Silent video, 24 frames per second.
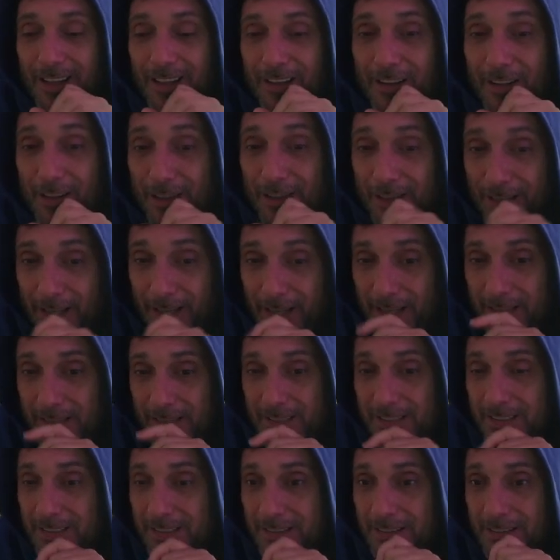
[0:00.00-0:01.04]

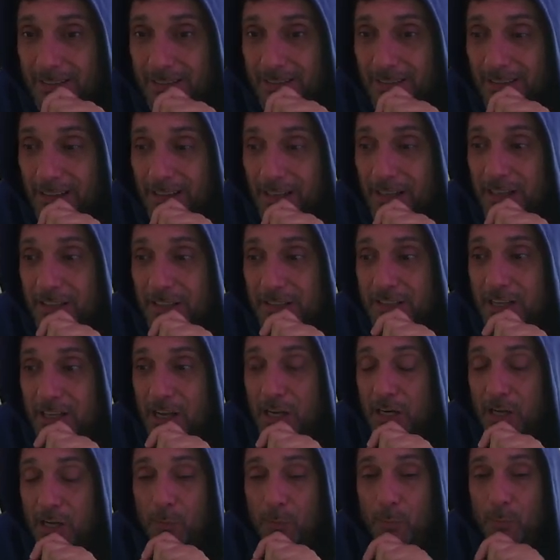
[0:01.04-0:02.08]
This is
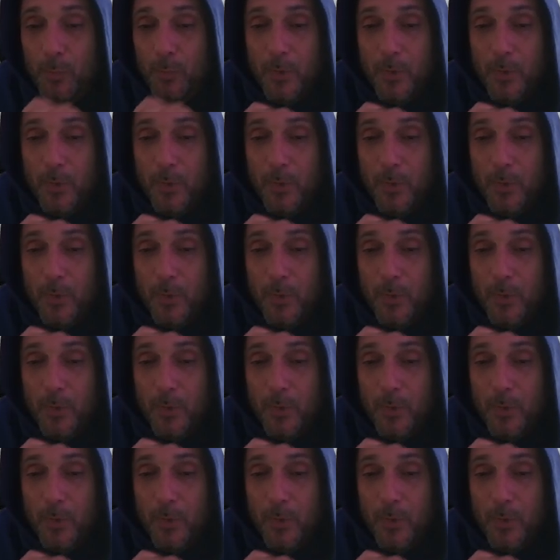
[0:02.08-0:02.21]
going to